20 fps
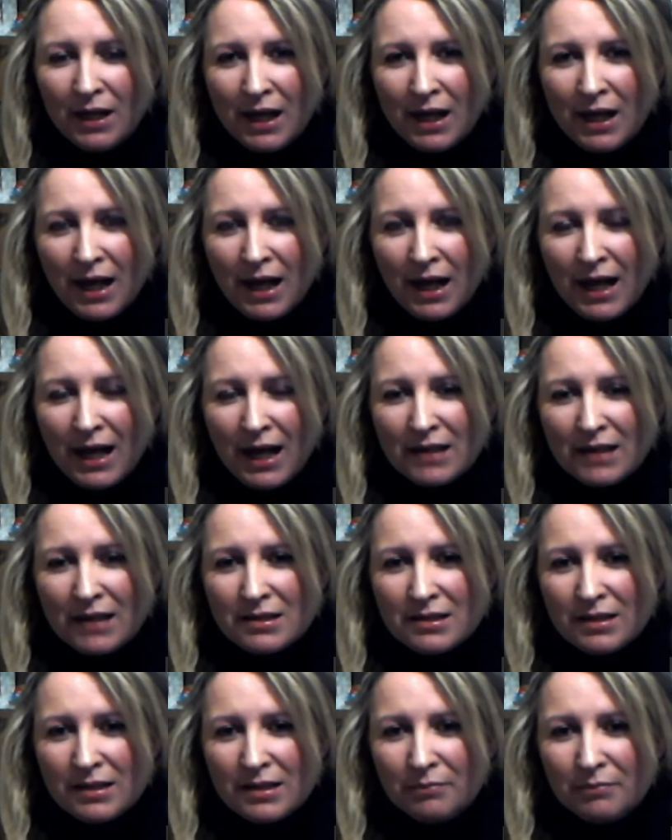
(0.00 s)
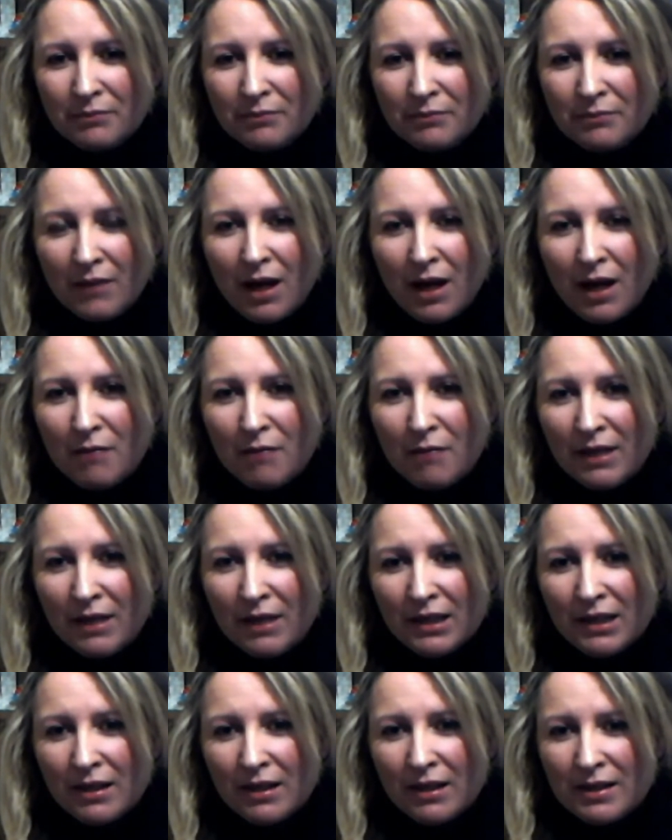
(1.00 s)
and I
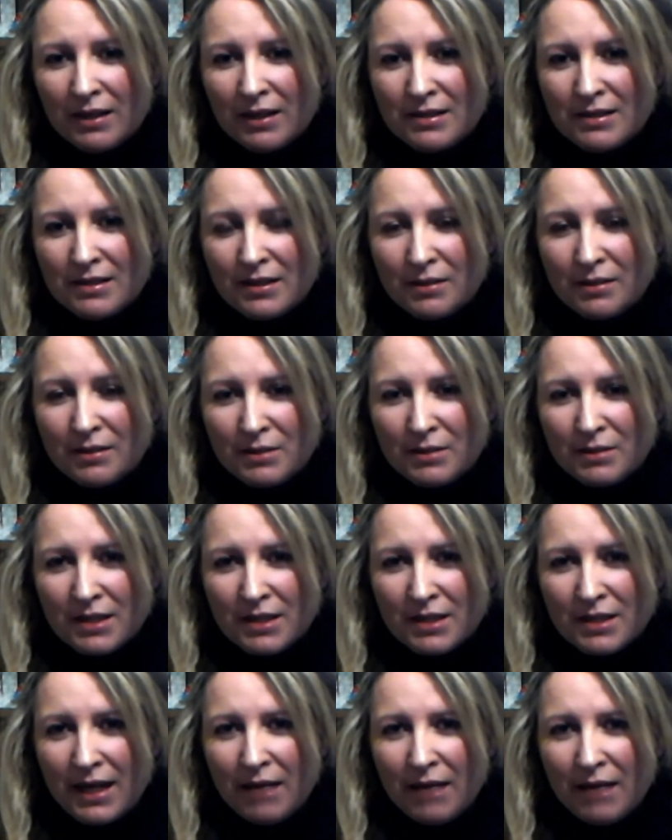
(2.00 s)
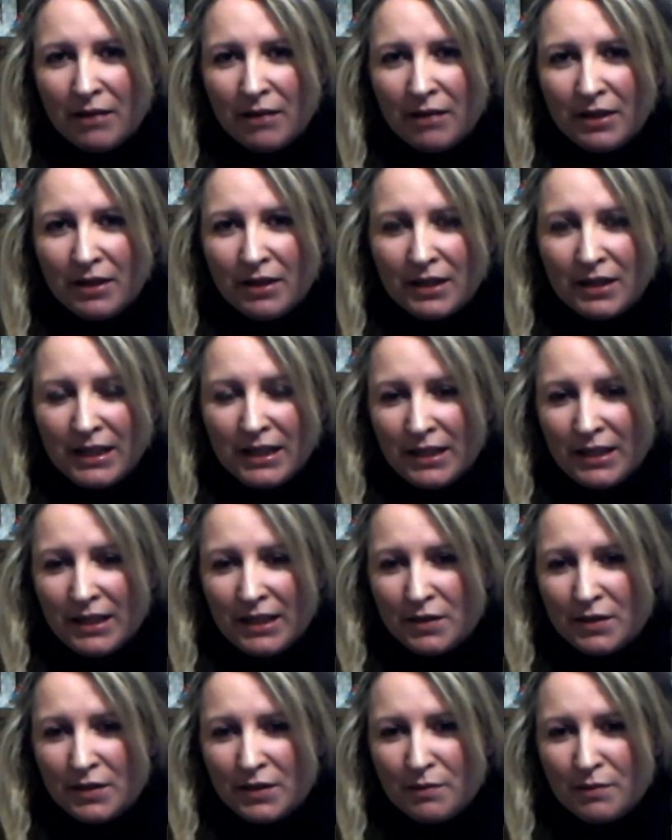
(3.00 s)
recognised that there was an area that needed to be
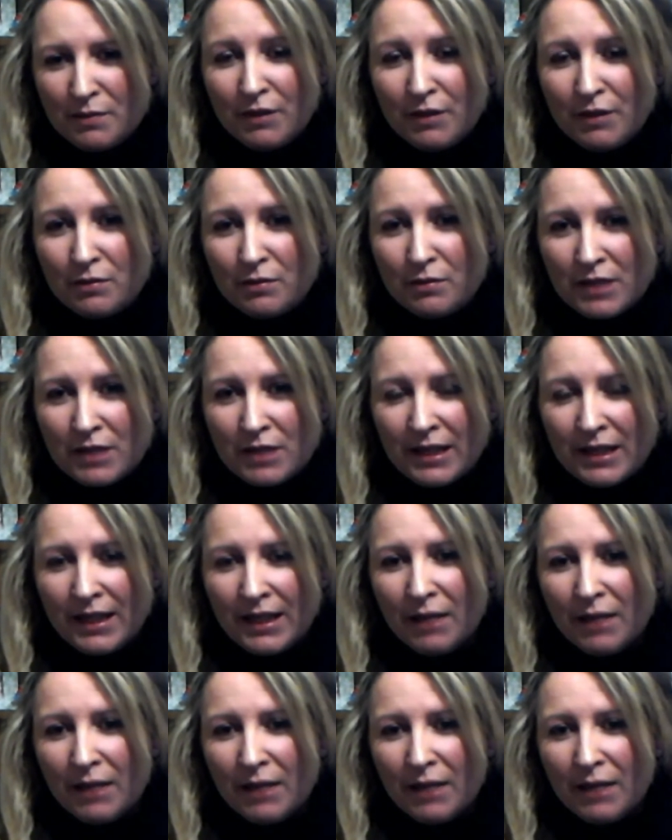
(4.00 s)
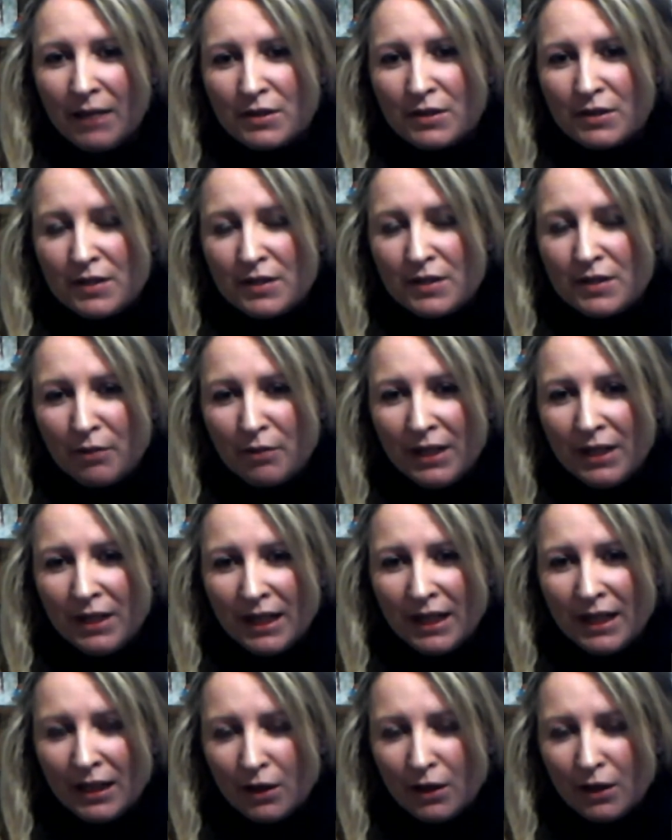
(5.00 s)
filled, and that was bringing
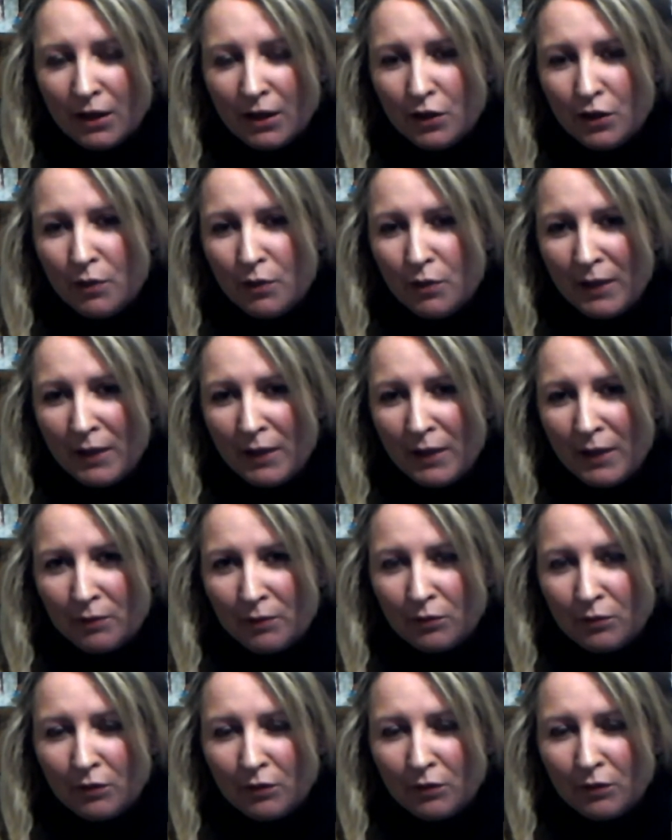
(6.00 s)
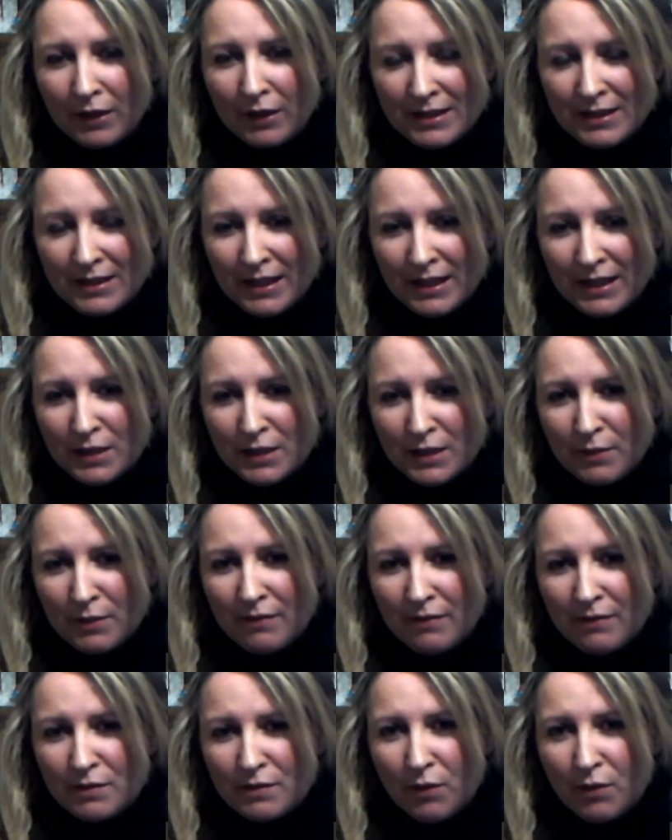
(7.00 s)
new people and inexperienced
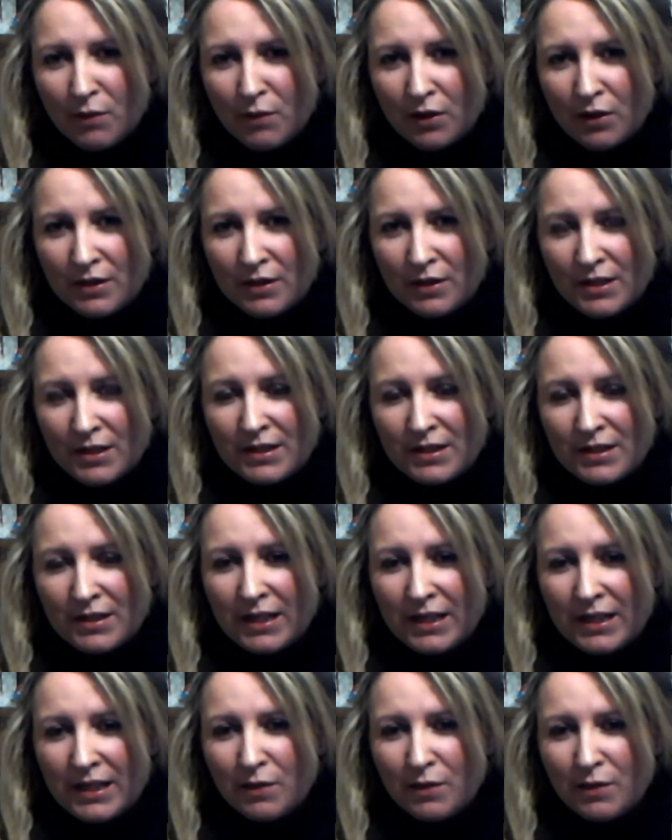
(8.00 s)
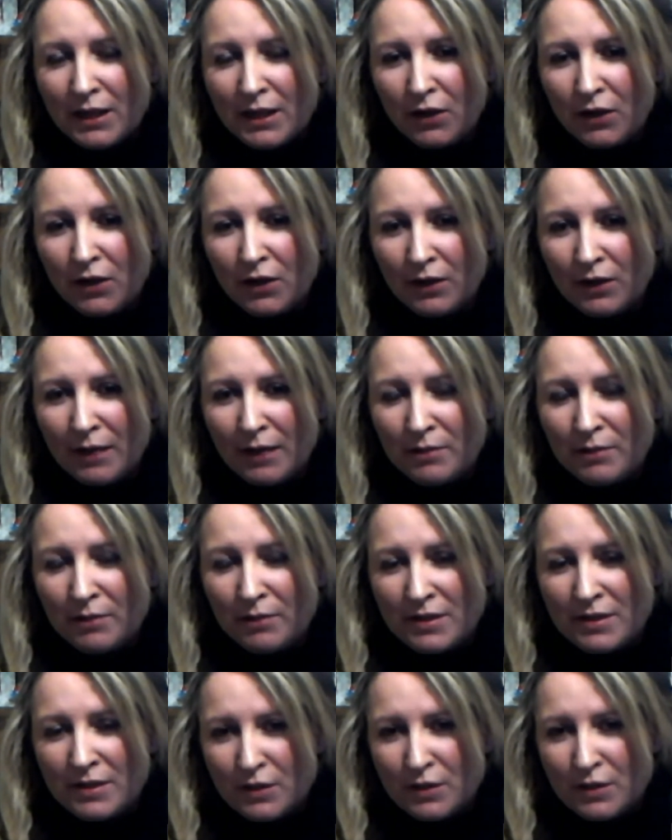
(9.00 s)
marketers into any online business
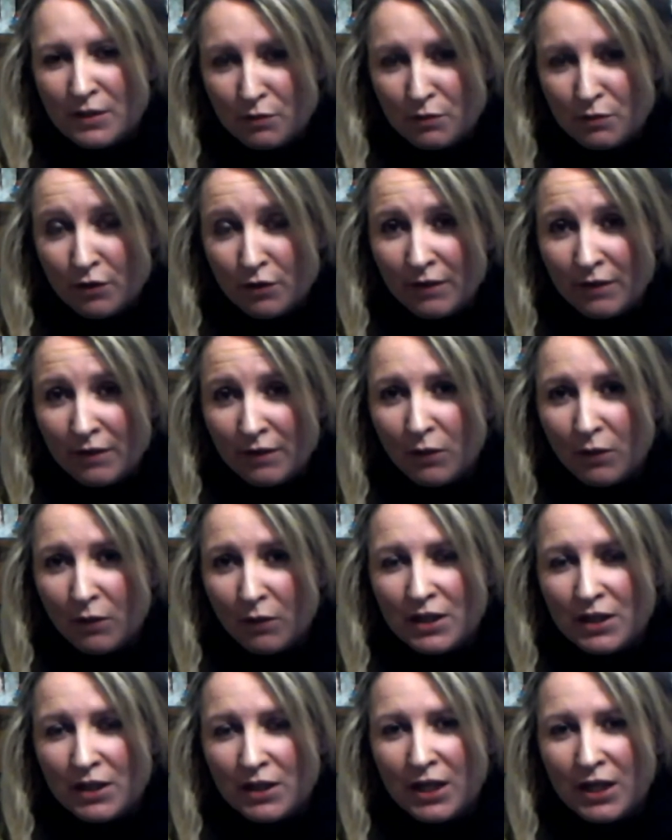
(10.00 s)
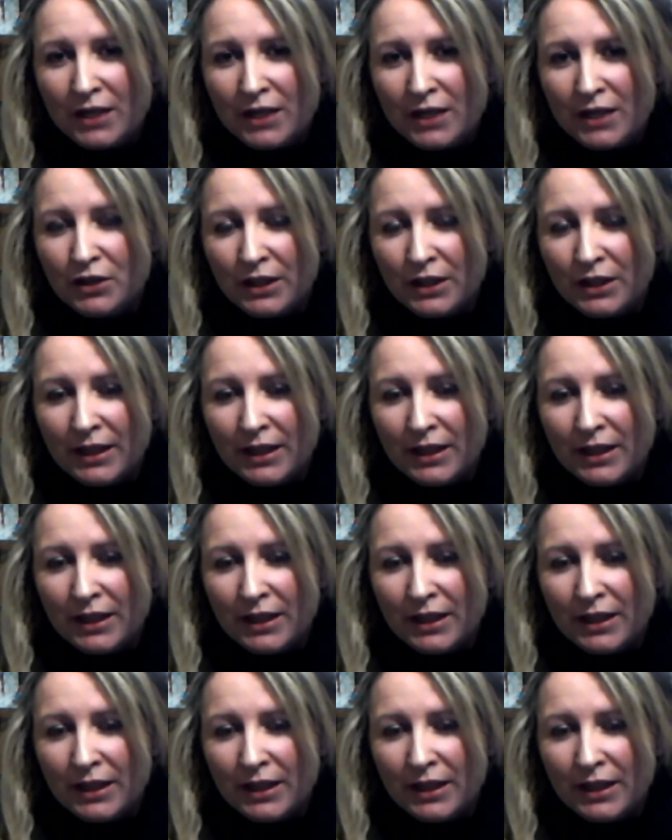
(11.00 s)
was proving quite challenging,